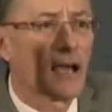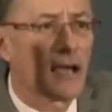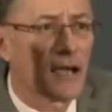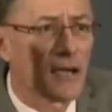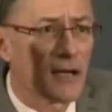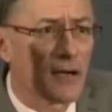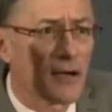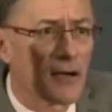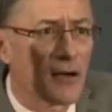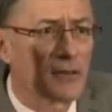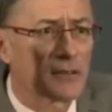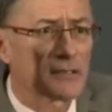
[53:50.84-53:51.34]

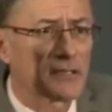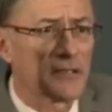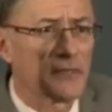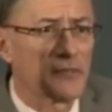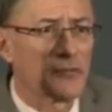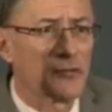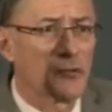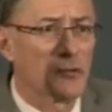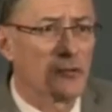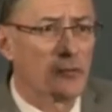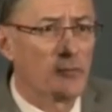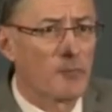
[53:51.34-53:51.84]
I'll
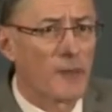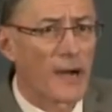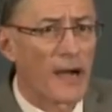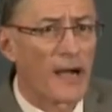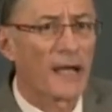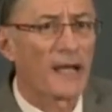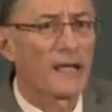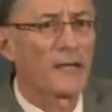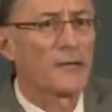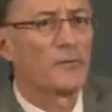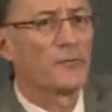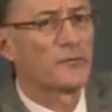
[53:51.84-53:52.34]
give you
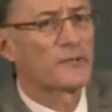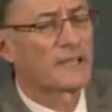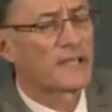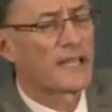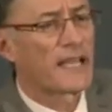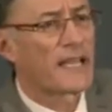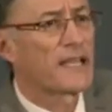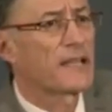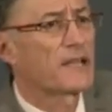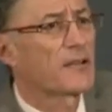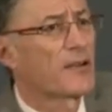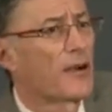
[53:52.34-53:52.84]
my
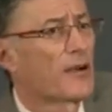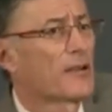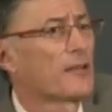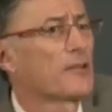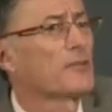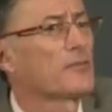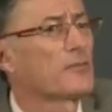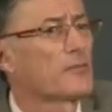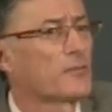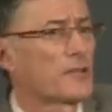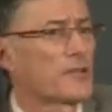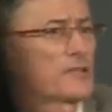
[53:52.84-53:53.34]
take on
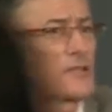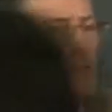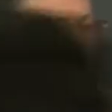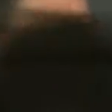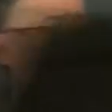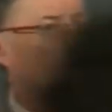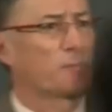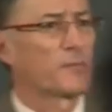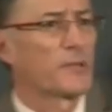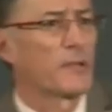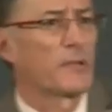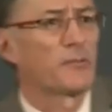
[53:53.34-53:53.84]
it, which
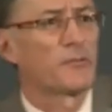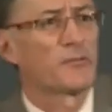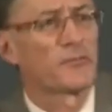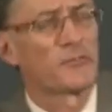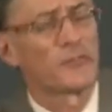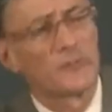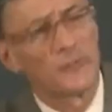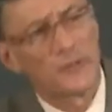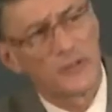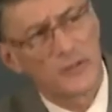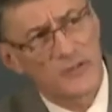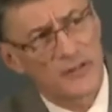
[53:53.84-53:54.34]
the people
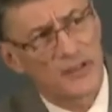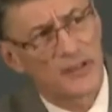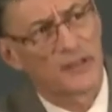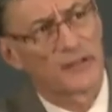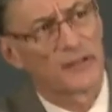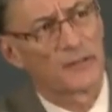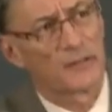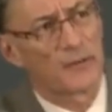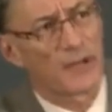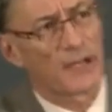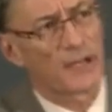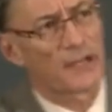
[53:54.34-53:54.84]
from New
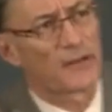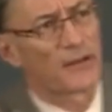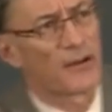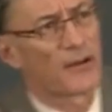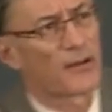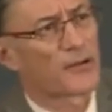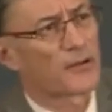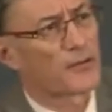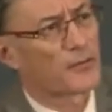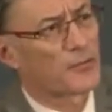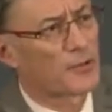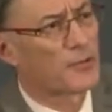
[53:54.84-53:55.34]
Zealand might
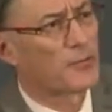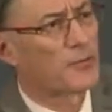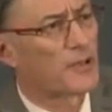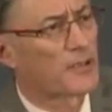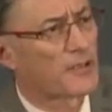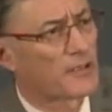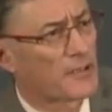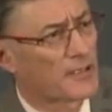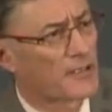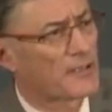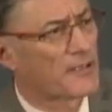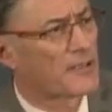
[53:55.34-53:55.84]
not agree
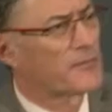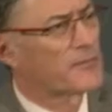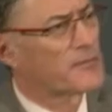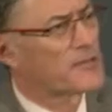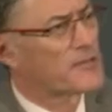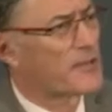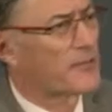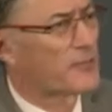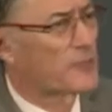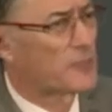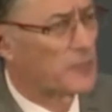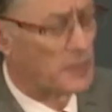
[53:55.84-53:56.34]
with. I can give you
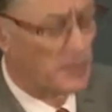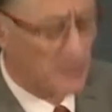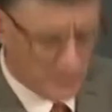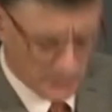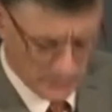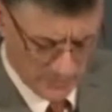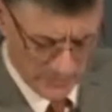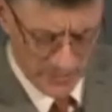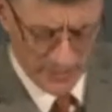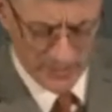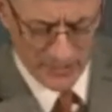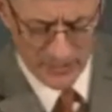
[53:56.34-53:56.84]
several people
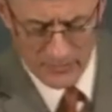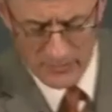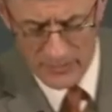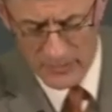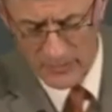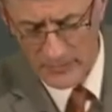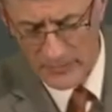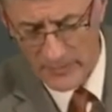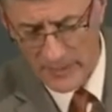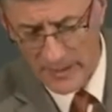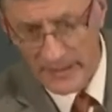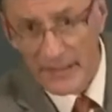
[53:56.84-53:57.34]
who do not
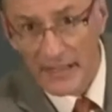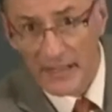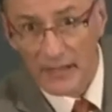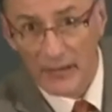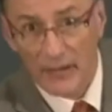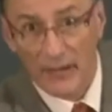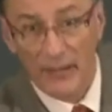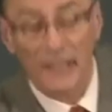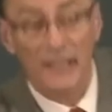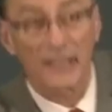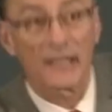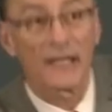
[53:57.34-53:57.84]
agree with my
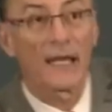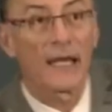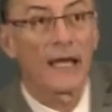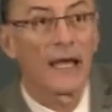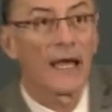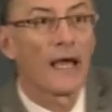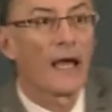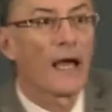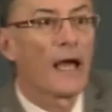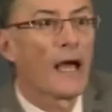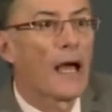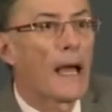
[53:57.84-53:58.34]
take on it.
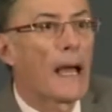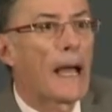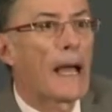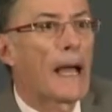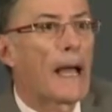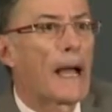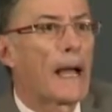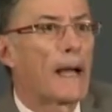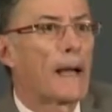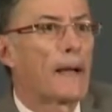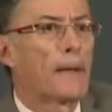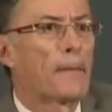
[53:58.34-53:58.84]

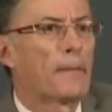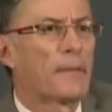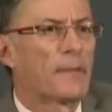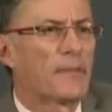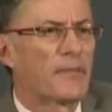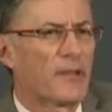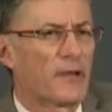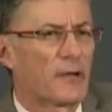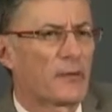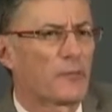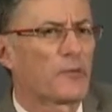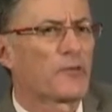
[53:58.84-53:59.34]

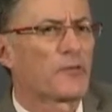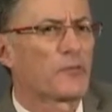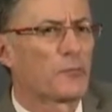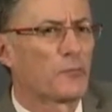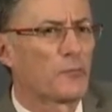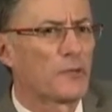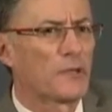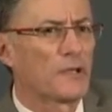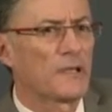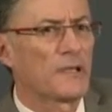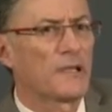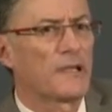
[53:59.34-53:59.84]
There was
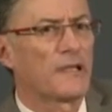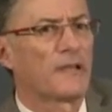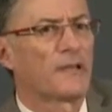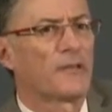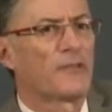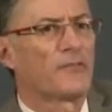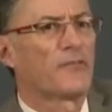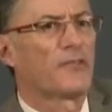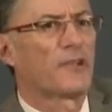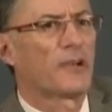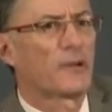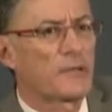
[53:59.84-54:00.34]
really
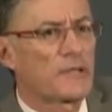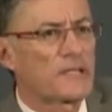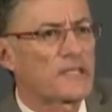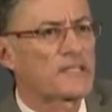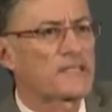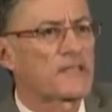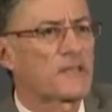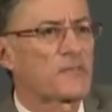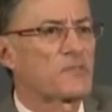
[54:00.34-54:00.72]
a very